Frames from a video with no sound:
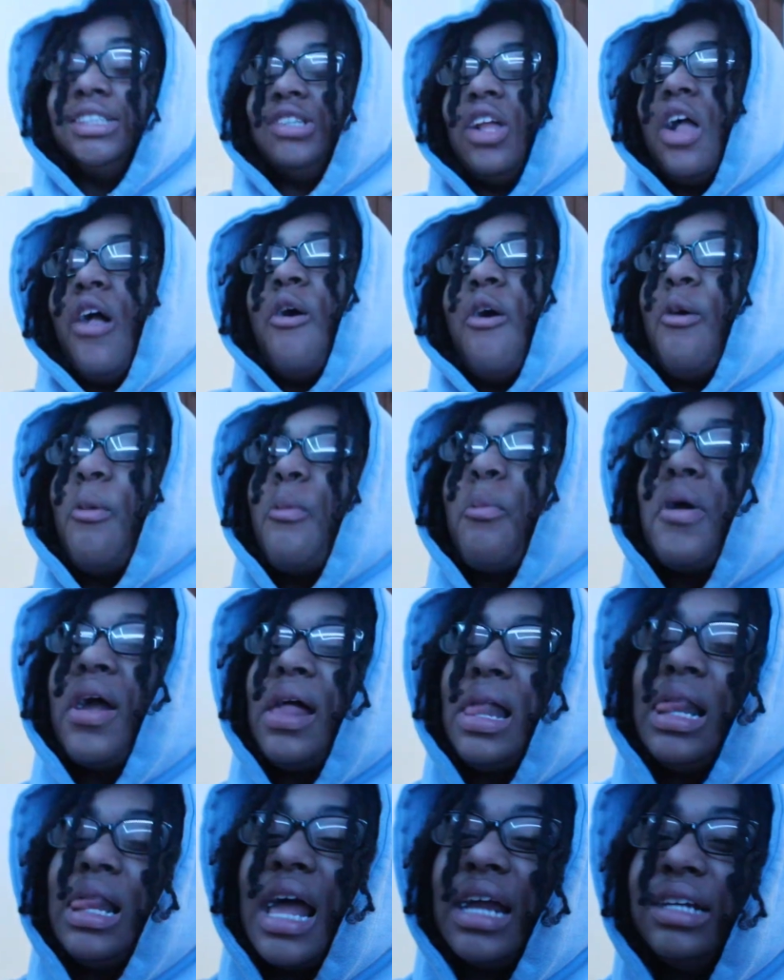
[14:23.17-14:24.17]
no,
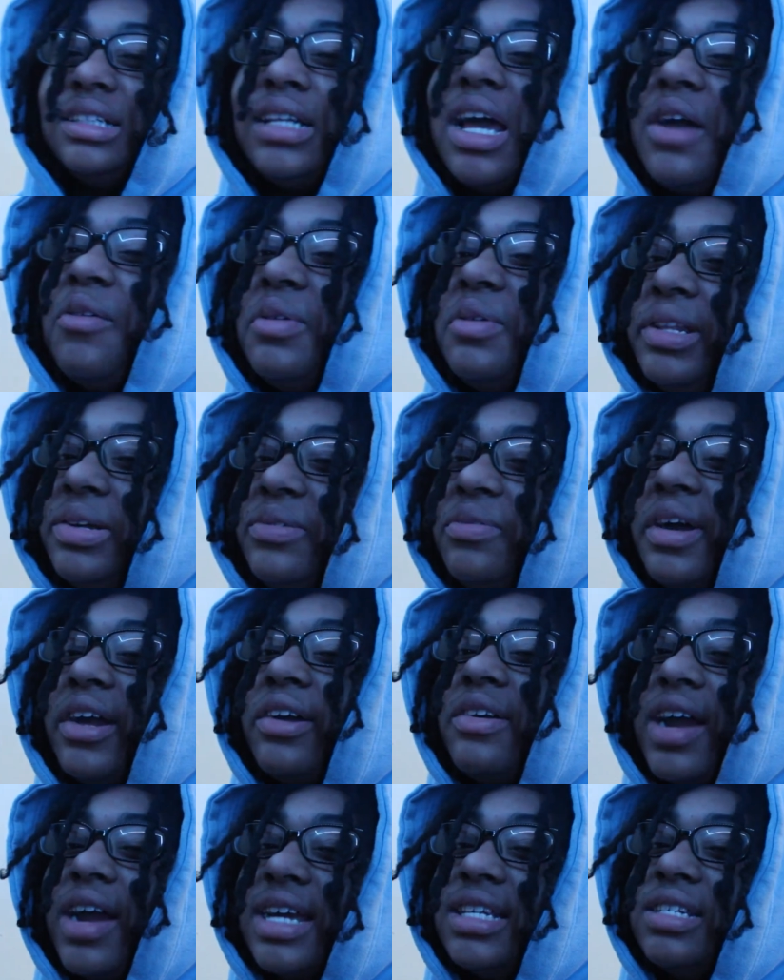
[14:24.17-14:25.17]
bro. Like, they really
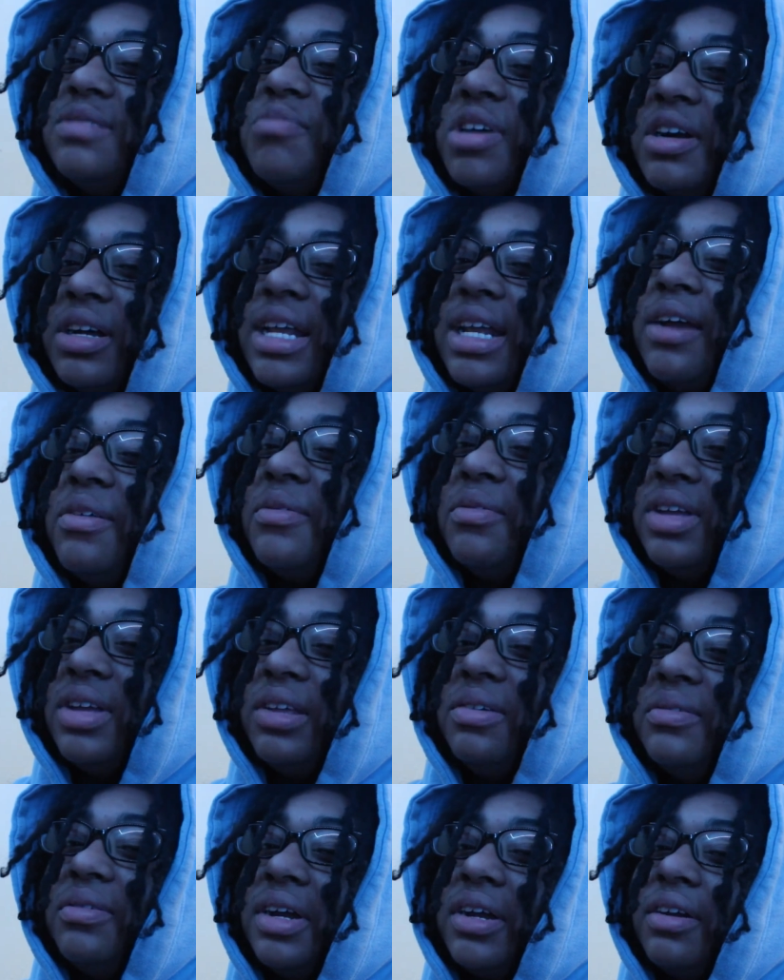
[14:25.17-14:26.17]
went crazy, bro. They
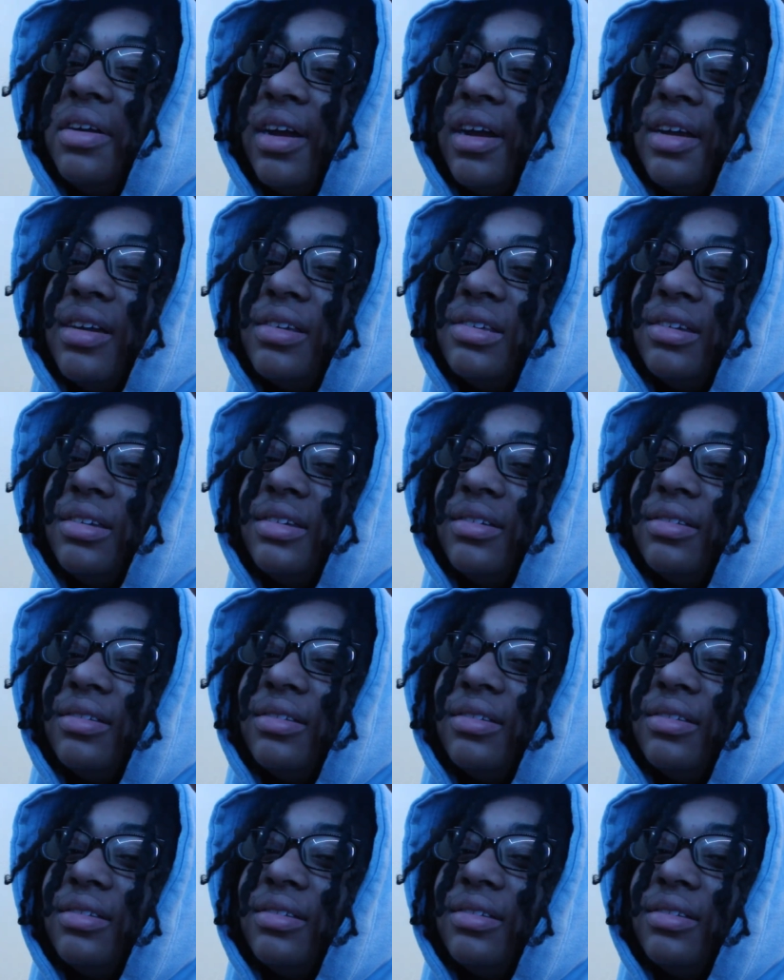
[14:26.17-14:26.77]
really went crazy.